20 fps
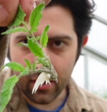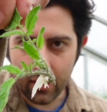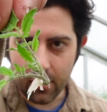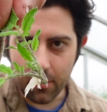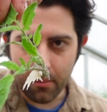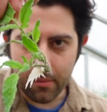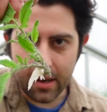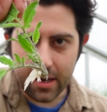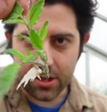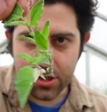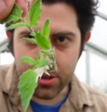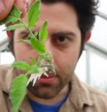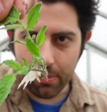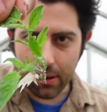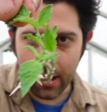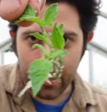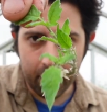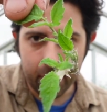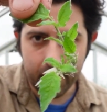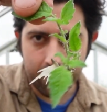a little miniature
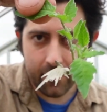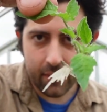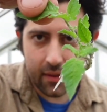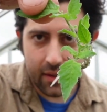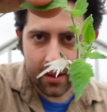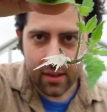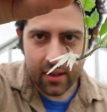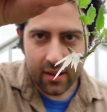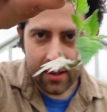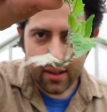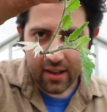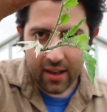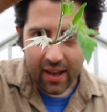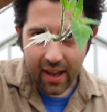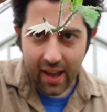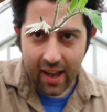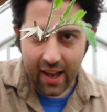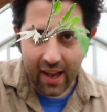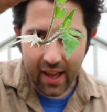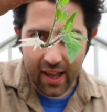plum,
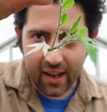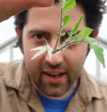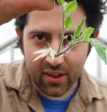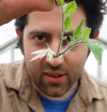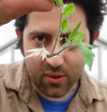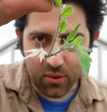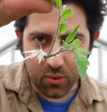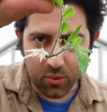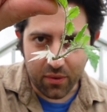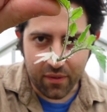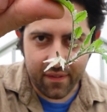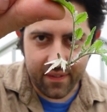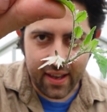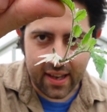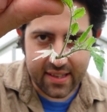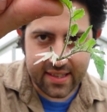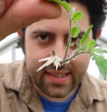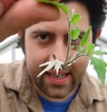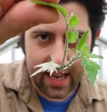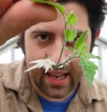and called
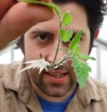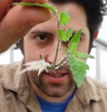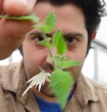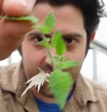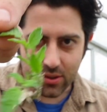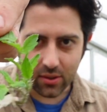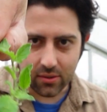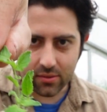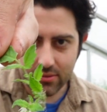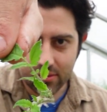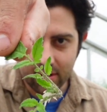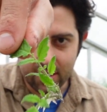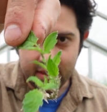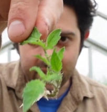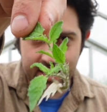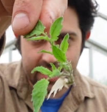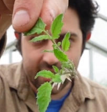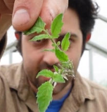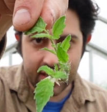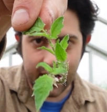Fiaschetto. The
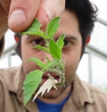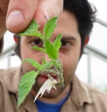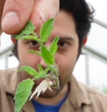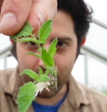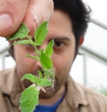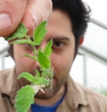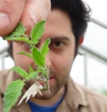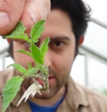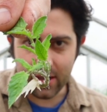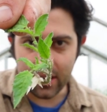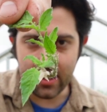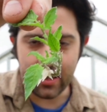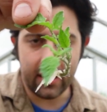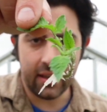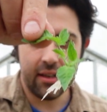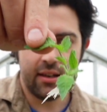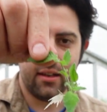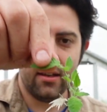seeds came from Italy,